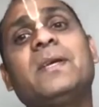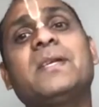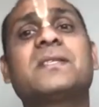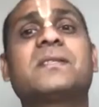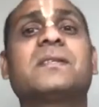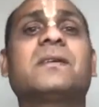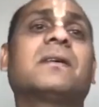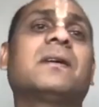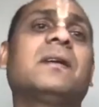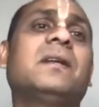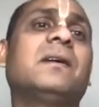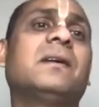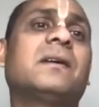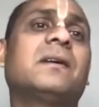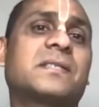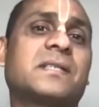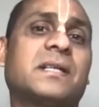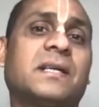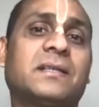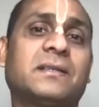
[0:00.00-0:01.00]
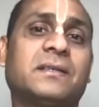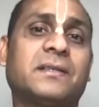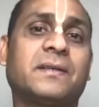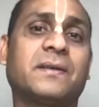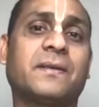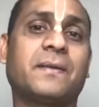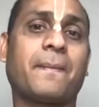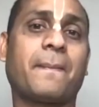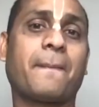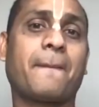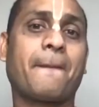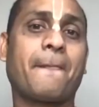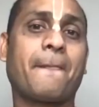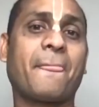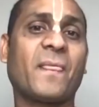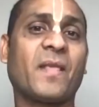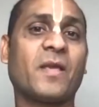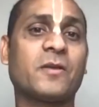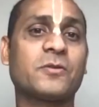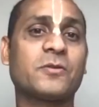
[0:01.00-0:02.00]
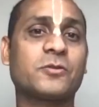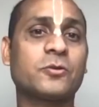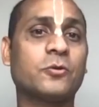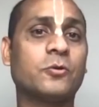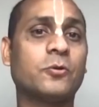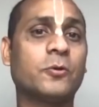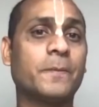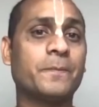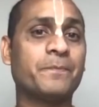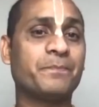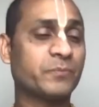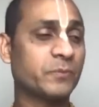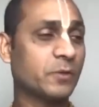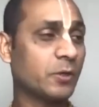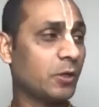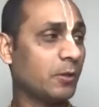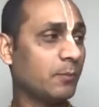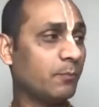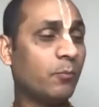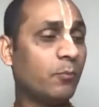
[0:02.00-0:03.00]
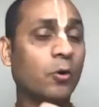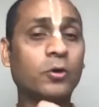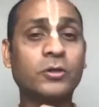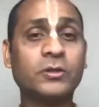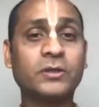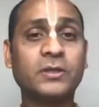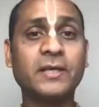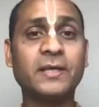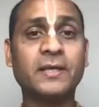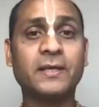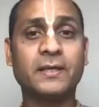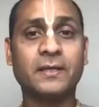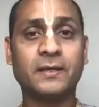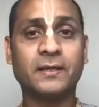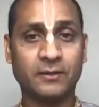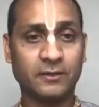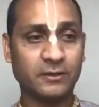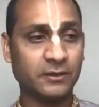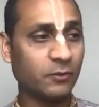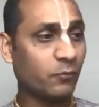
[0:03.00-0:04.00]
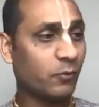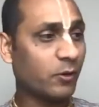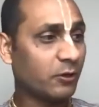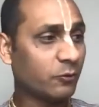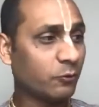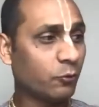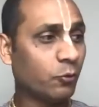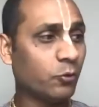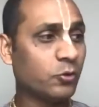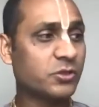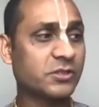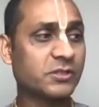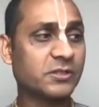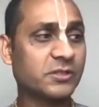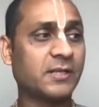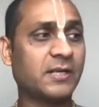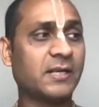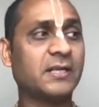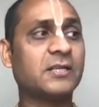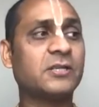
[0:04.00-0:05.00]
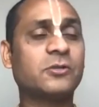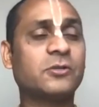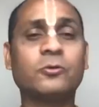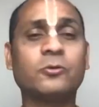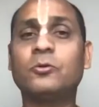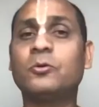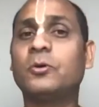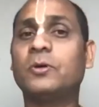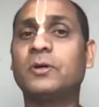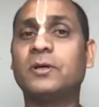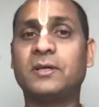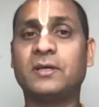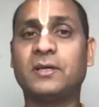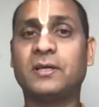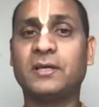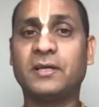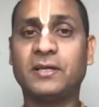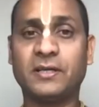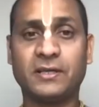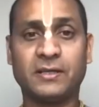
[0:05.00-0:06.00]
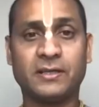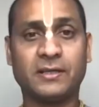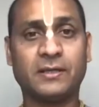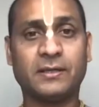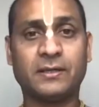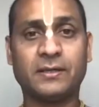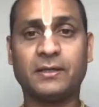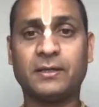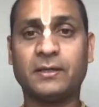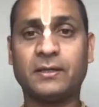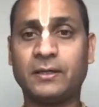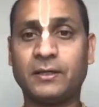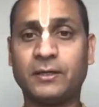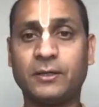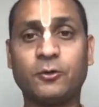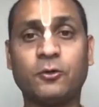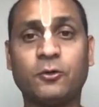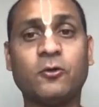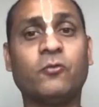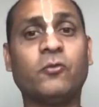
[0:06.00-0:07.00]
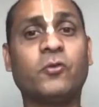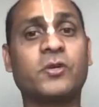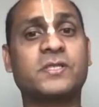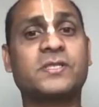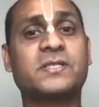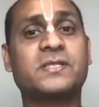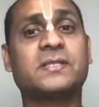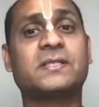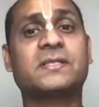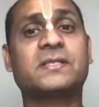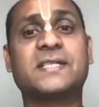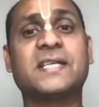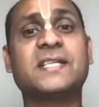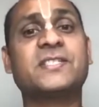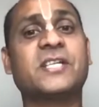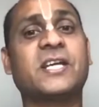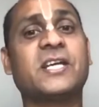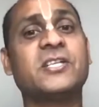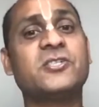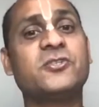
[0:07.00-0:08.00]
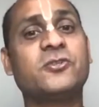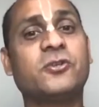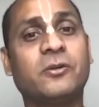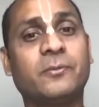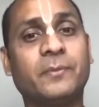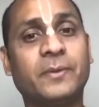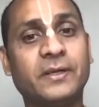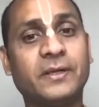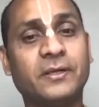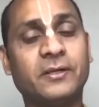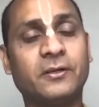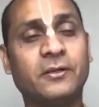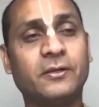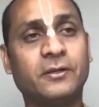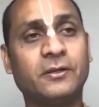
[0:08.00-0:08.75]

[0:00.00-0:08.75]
Sakale Ashant. So Bhukti, the one who is trying to go for sense enjoyment,